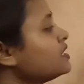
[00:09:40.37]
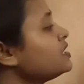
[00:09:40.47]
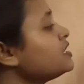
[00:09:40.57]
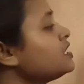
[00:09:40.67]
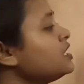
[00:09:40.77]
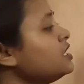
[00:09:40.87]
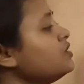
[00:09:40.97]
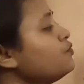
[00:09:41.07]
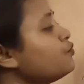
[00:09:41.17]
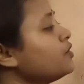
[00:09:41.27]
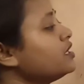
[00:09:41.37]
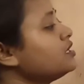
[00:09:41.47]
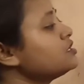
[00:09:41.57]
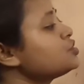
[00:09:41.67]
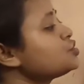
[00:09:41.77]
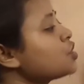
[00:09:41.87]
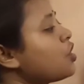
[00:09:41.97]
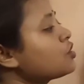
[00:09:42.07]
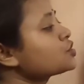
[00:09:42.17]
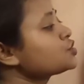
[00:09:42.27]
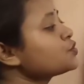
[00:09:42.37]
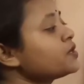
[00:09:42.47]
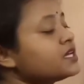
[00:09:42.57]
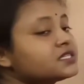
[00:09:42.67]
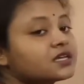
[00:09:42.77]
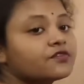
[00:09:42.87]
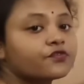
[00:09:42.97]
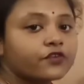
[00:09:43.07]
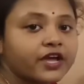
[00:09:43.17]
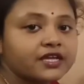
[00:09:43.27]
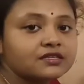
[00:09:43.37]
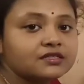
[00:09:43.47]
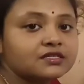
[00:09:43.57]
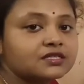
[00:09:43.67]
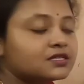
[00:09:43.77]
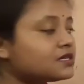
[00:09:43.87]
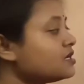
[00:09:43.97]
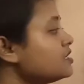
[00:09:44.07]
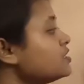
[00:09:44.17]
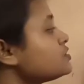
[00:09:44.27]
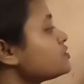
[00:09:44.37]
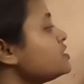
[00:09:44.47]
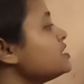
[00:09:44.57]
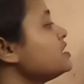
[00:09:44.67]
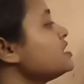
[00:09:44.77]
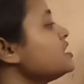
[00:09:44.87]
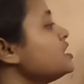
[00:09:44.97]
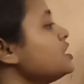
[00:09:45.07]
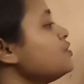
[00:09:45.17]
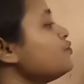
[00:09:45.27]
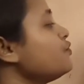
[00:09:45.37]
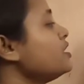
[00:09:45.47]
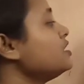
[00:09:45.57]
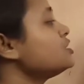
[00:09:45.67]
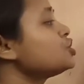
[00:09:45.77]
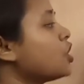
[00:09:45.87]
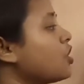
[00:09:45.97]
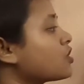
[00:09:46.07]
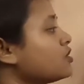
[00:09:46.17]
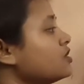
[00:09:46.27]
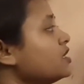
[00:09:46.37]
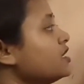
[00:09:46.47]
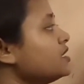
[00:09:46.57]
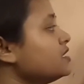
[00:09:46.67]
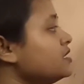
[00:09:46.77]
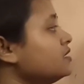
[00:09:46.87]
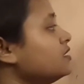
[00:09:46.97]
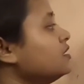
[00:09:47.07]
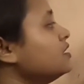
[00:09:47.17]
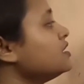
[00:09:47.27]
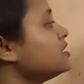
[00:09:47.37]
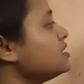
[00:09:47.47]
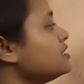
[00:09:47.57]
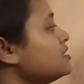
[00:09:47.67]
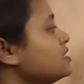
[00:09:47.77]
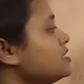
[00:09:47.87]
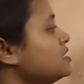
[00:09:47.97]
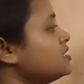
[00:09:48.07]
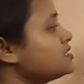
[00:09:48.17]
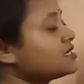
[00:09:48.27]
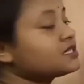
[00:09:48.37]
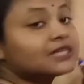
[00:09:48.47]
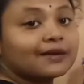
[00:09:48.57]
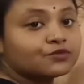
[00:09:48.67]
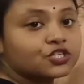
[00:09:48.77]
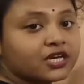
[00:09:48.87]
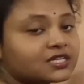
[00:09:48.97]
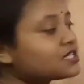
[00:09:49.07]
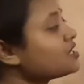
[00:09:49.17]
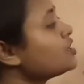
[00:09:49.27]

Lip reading: He will talk to his friend. So here he will talk. Here he is the subject.